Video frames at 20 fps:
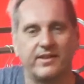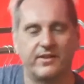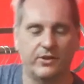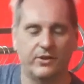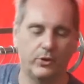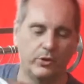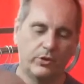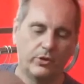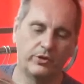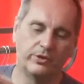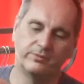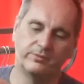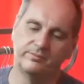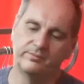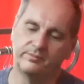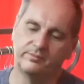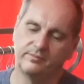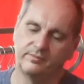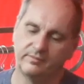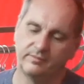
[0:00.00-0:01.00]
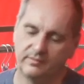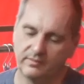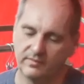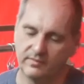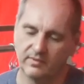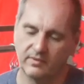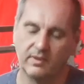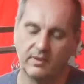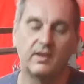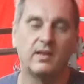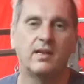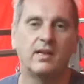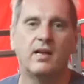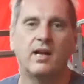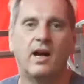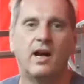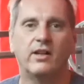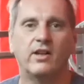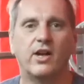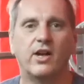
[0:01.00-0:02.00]
the hood
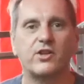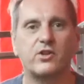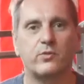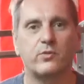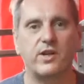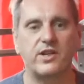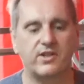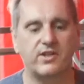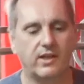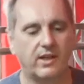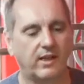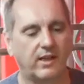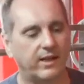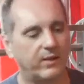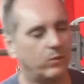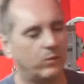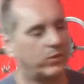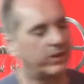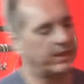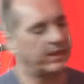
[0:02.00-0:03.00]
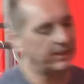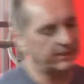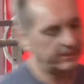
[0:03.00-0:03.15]
a nice rinse in clean water.